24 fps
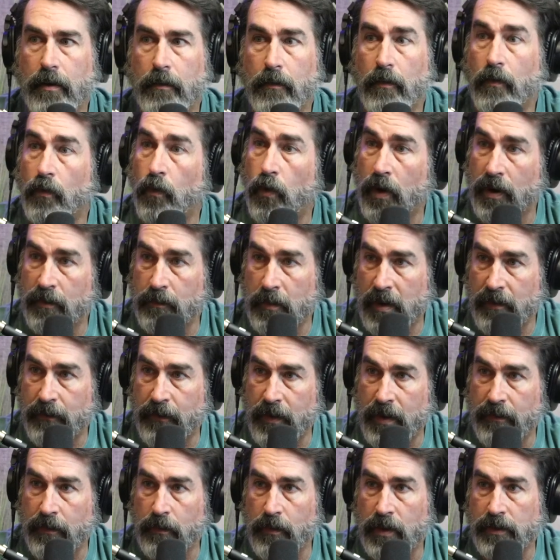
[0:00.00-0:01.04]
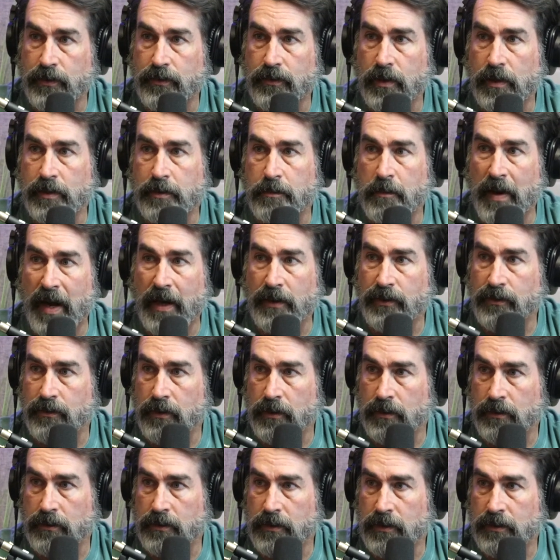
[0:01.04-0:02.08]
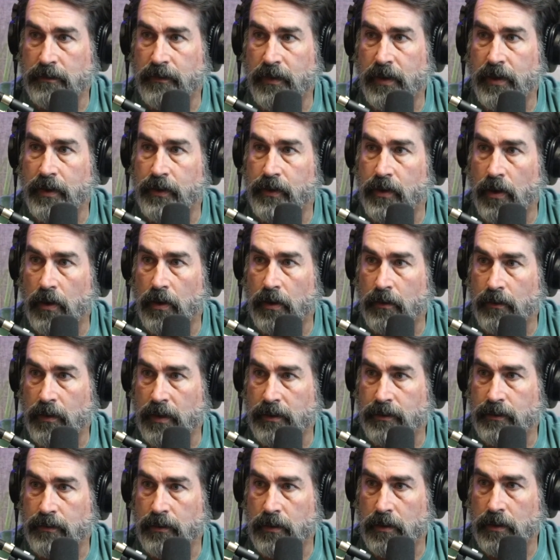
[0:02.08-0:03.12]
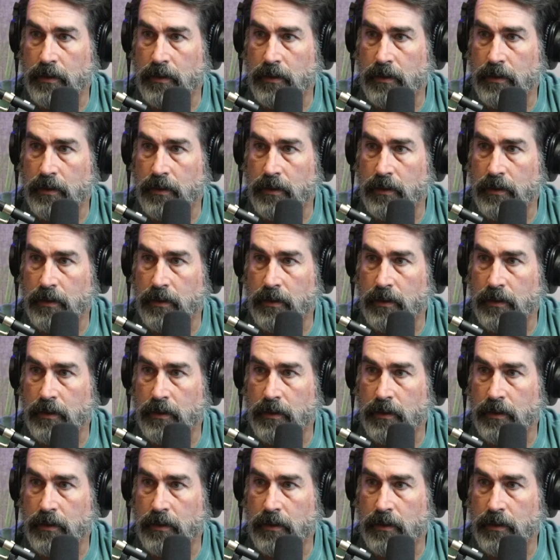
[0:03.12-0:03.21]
one of my favorite restaurants, Mastro's, is a very dark restaurant.